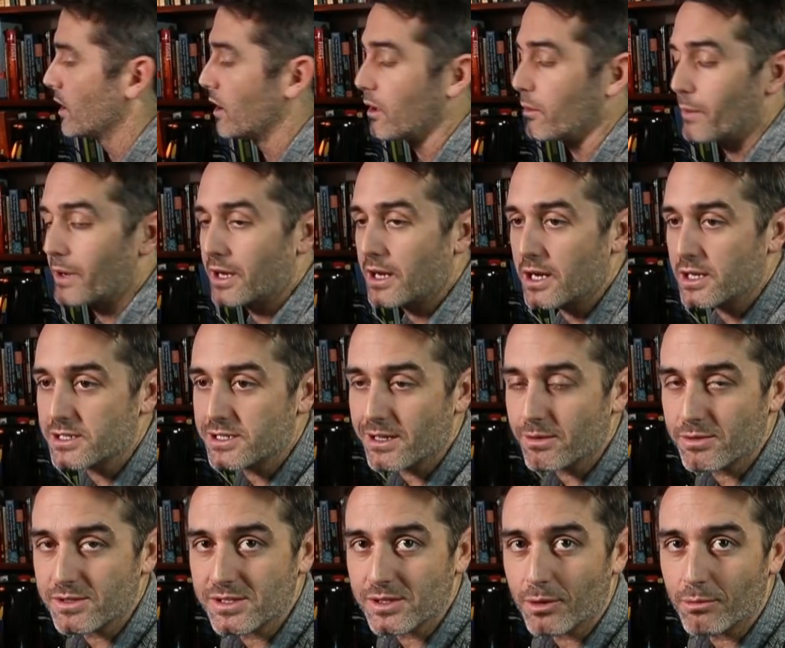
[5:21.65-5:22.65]
Oh my gosh,
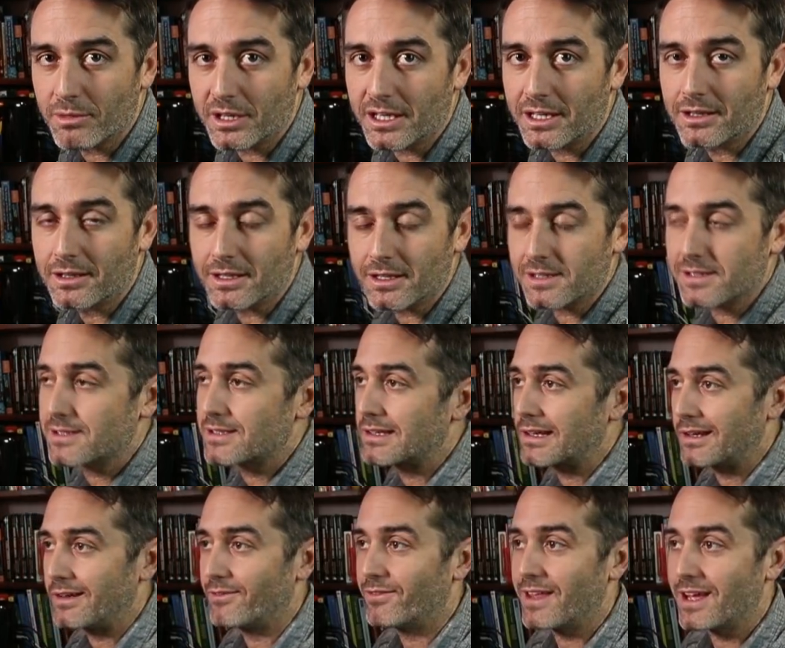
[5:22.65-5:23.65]
that was so many clicks.
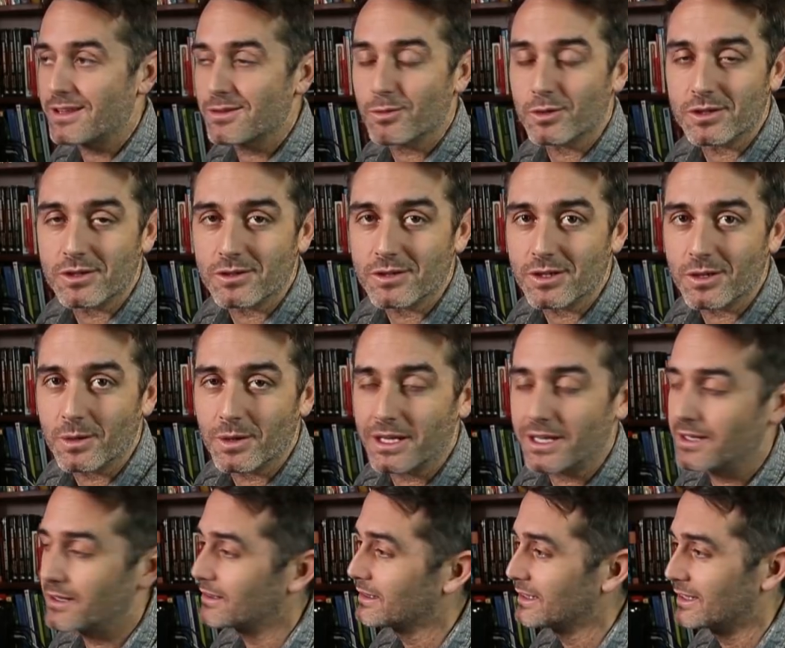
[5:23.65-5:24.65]
If that's what you're doing,